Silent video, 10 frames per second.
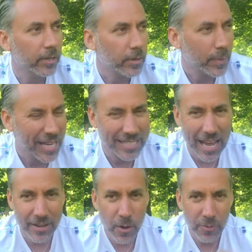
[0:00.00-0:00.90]
because
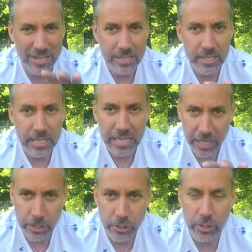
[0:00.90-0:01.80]
I know this is an
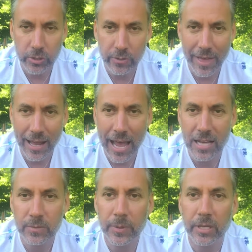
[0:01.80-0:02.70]
issue that
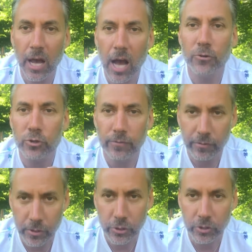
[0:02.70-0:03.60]
has been
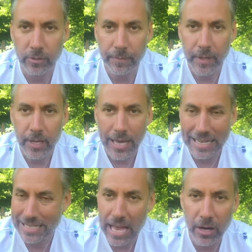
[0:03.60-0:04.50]
controversial and
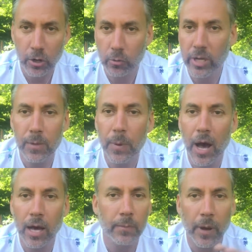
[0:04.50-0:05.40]
is not agreed
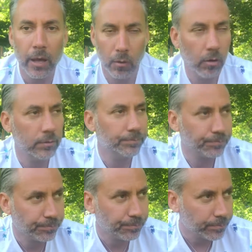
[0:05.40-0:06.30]
upon by all.
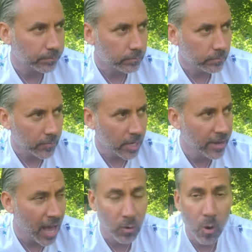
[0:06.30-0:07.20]

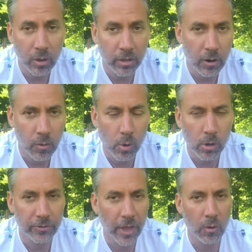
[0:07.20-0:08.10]
Not all in our
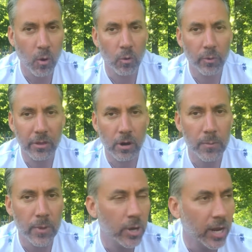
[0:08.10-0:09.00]
world, not all within our
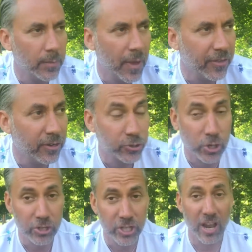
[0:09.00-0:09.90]
United Methodist
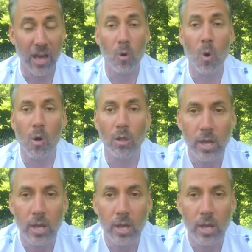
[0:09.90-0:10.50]
Church, and not all